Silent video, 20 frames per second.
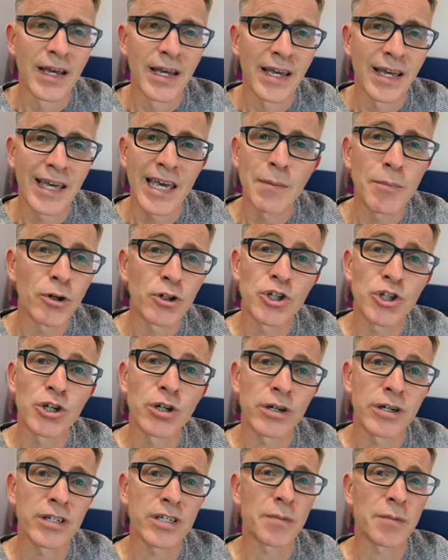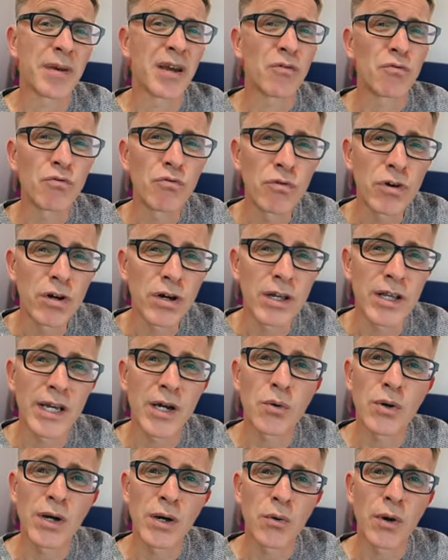Keyboard shortcuts can be a really
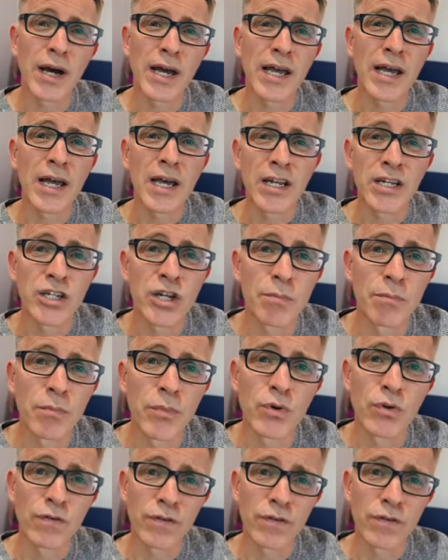quick way to move